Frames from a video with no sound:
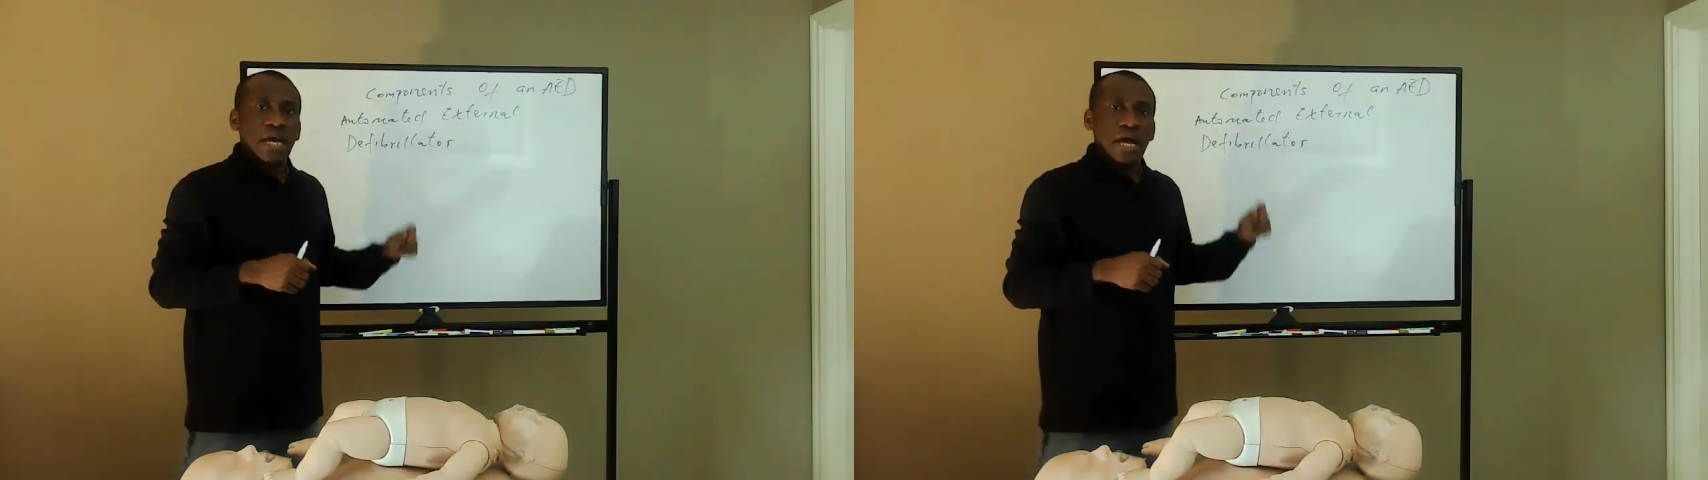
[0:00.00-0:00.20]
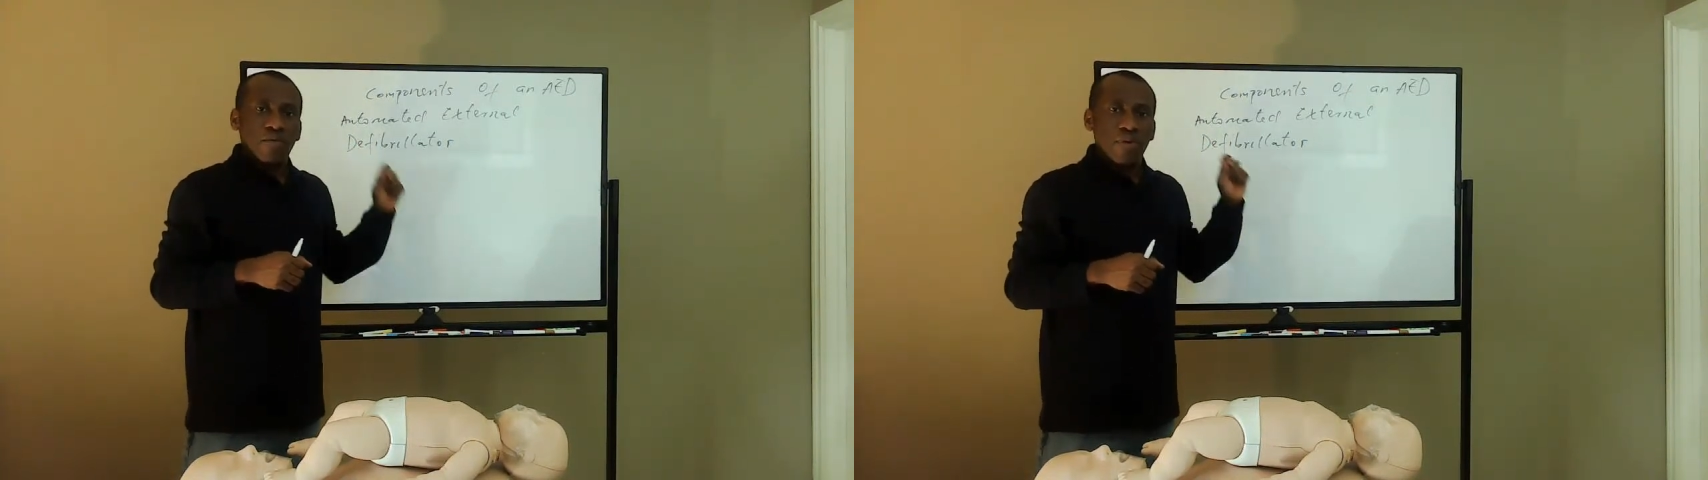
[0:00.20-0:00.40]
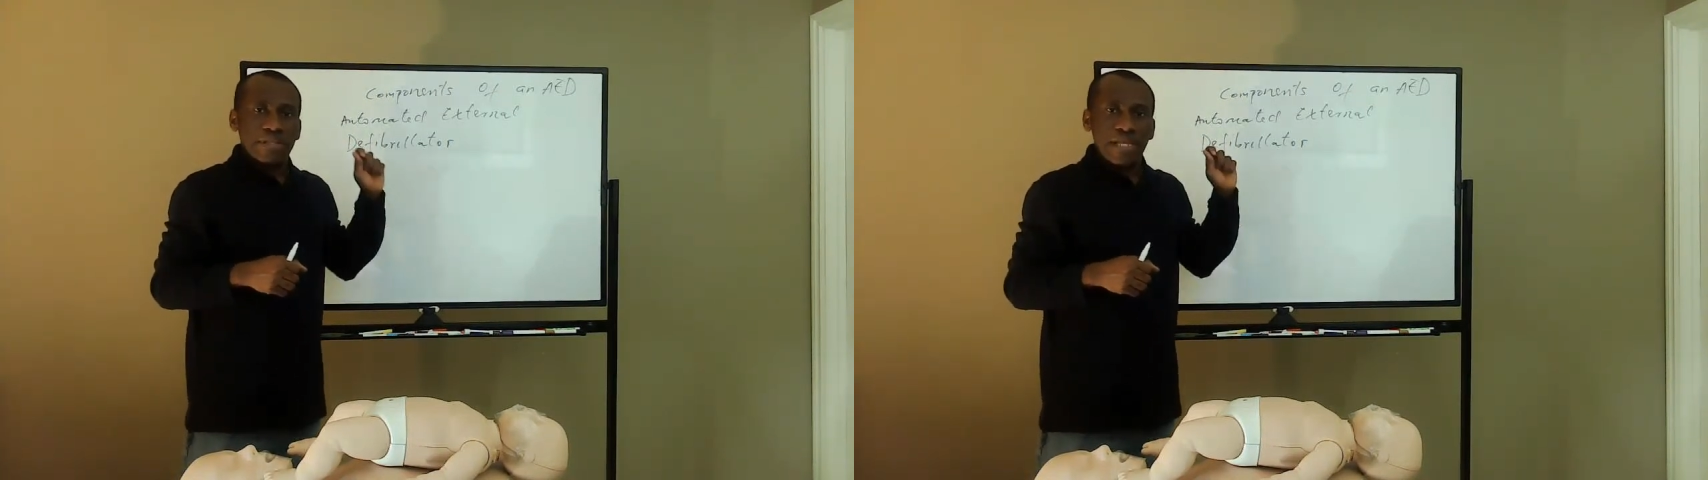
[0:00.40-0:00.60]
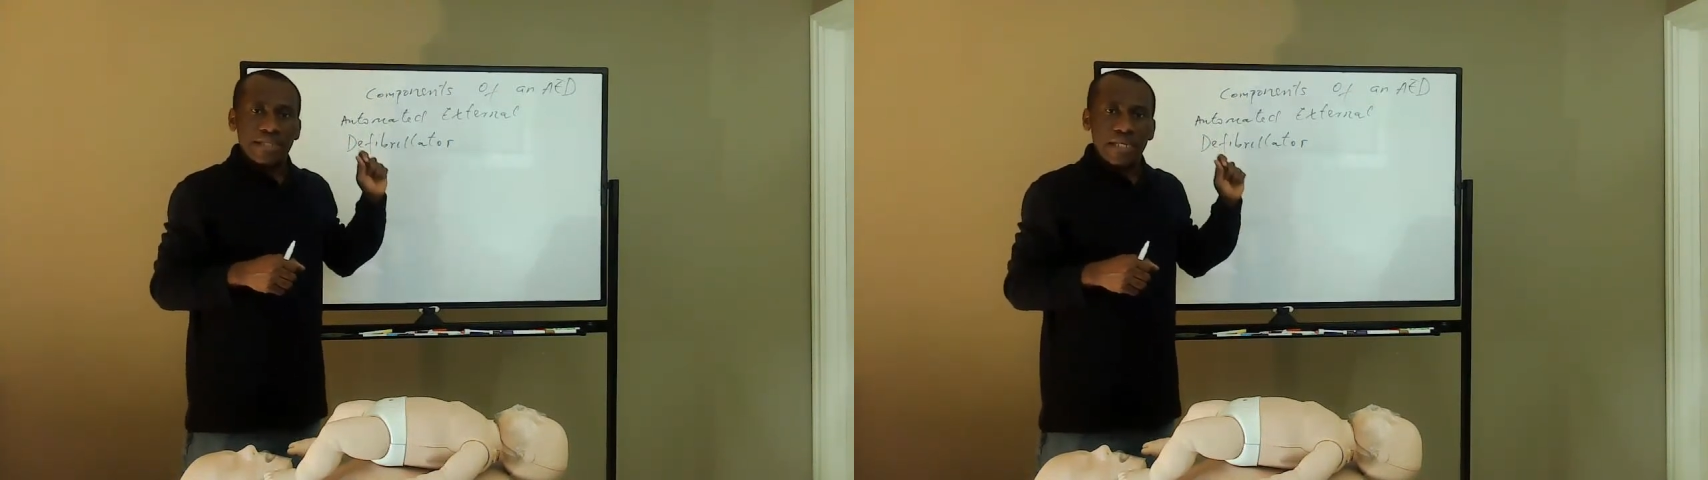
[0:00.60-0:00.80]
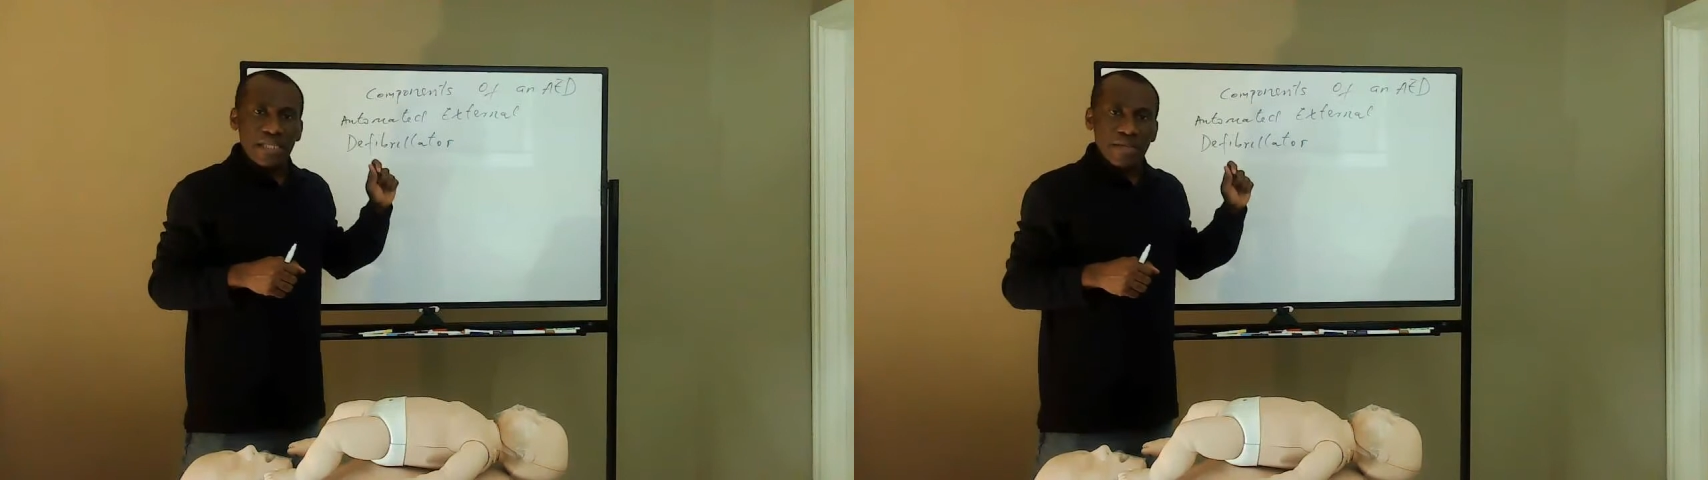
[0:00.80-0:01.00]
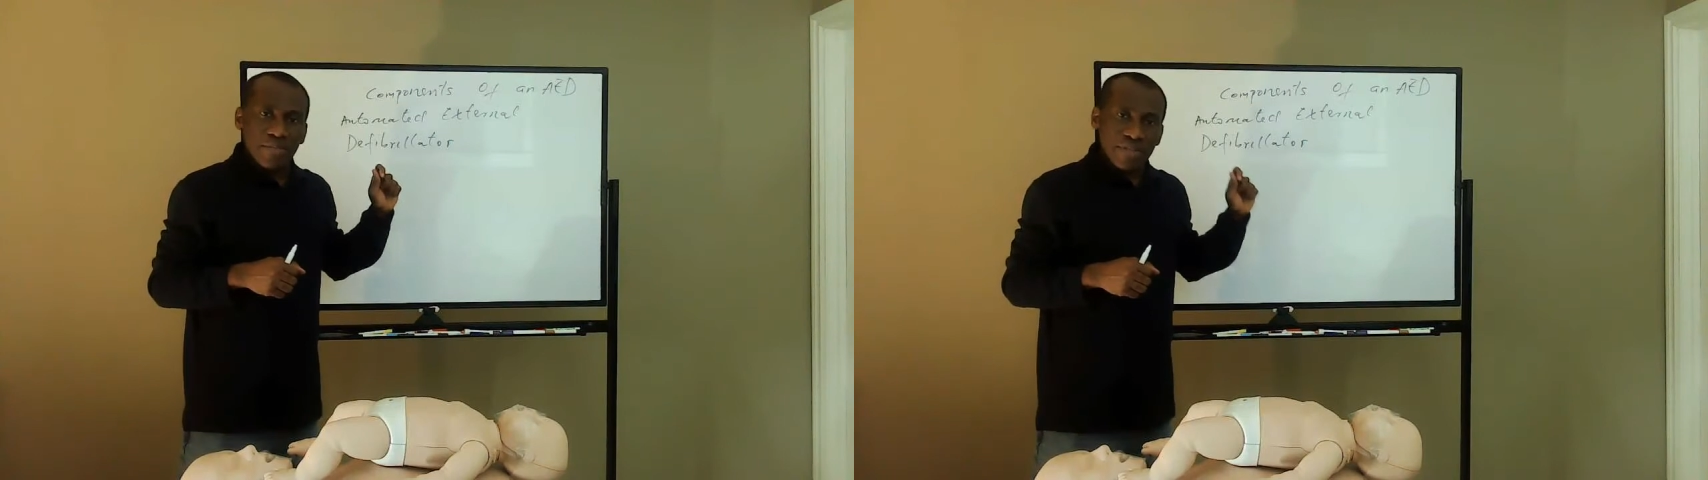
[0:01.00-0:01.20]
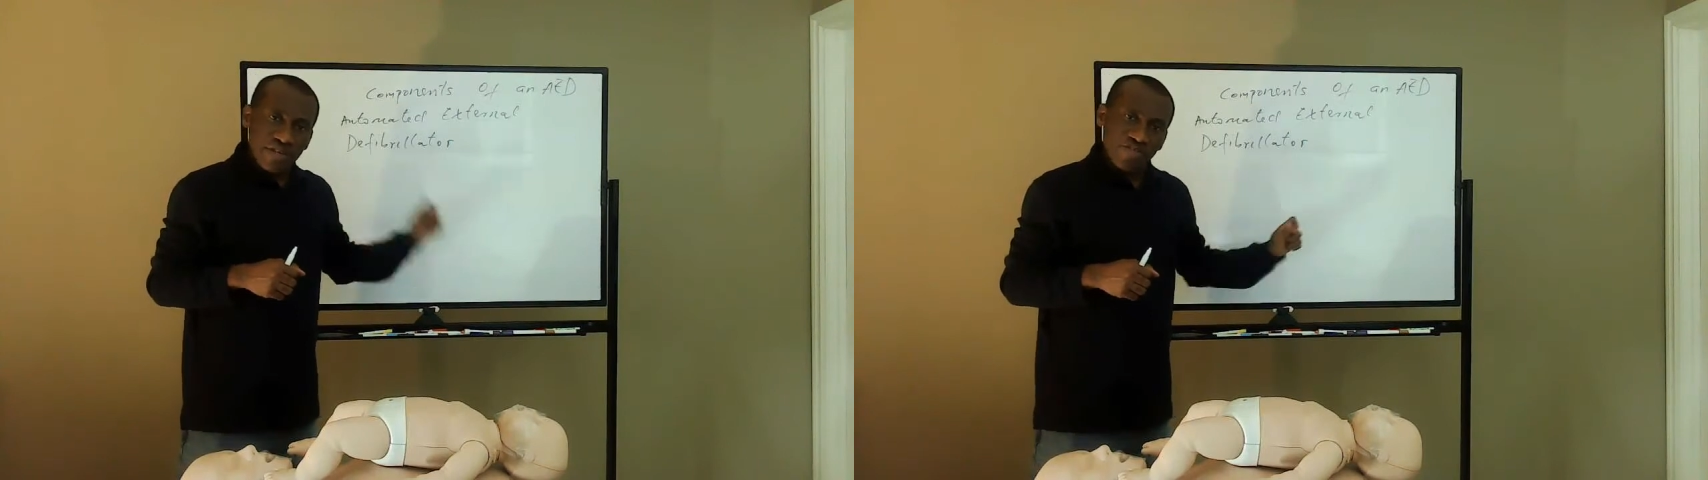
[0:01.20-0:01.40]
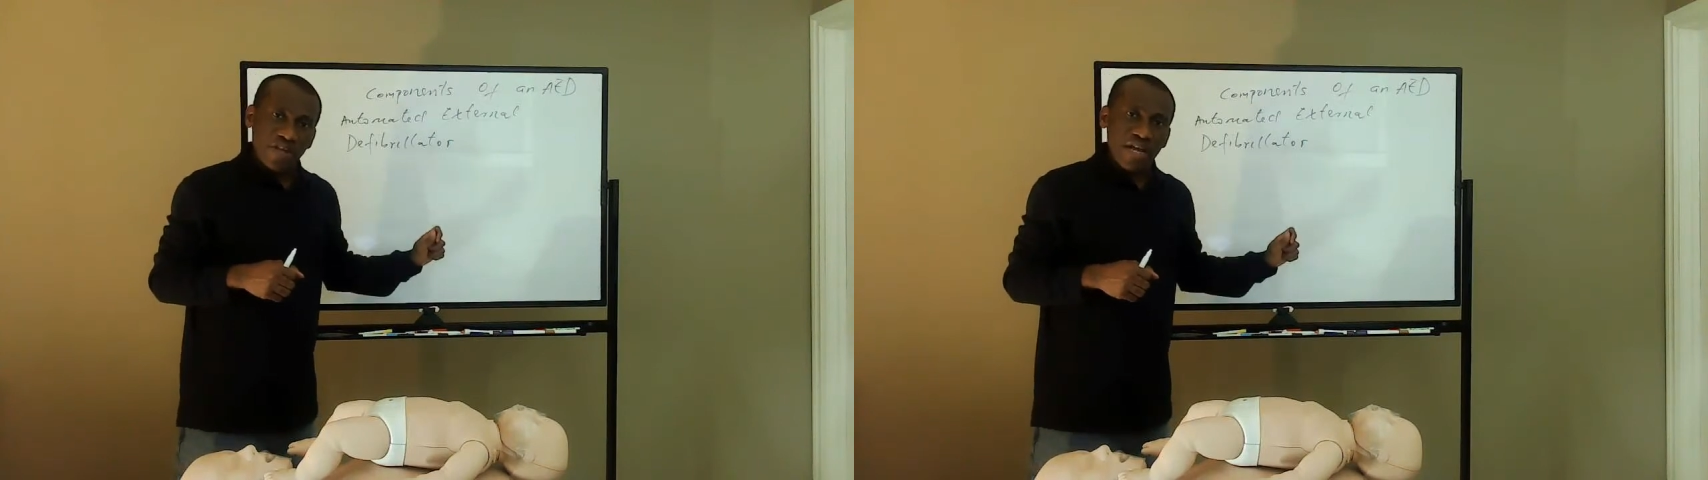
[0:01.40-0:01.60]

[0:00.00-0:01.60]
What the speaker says: and when that elimination